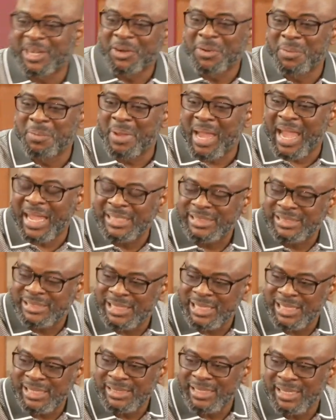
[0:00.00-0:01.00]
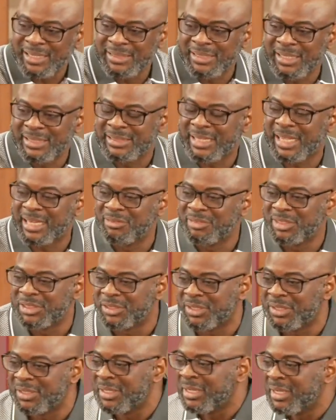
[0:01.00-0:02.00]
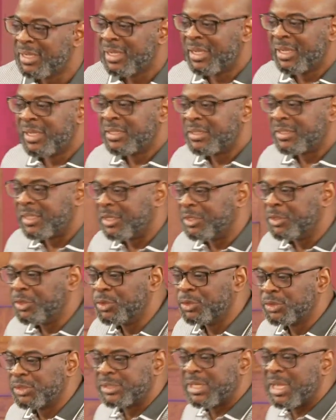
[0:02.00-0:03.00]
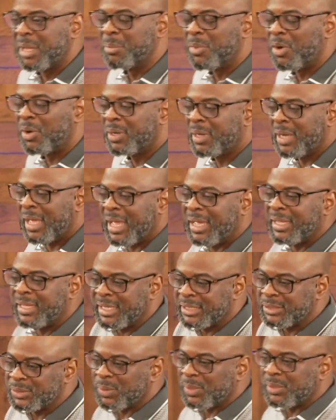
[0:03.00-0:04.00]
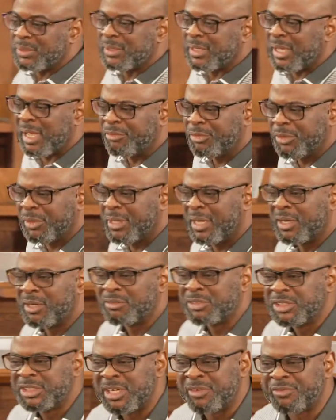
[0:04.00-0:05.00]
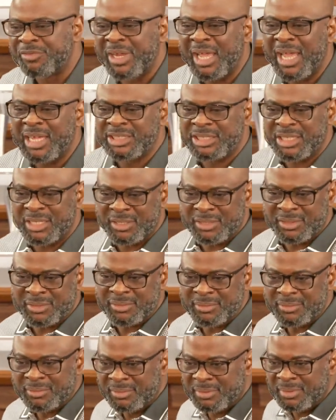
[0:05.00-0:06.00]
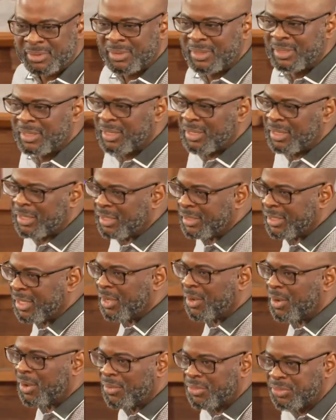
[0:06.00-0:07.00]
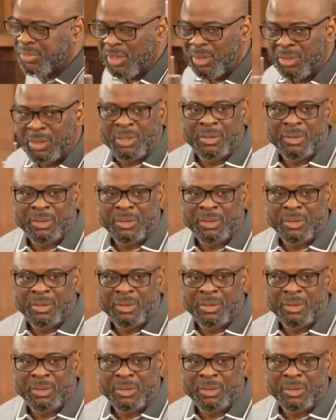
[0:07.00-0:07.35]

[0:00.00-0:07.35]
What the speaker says: room, I turned on the television. The news came on, and guess what? Have you heard of Jeffrey Archer? The author,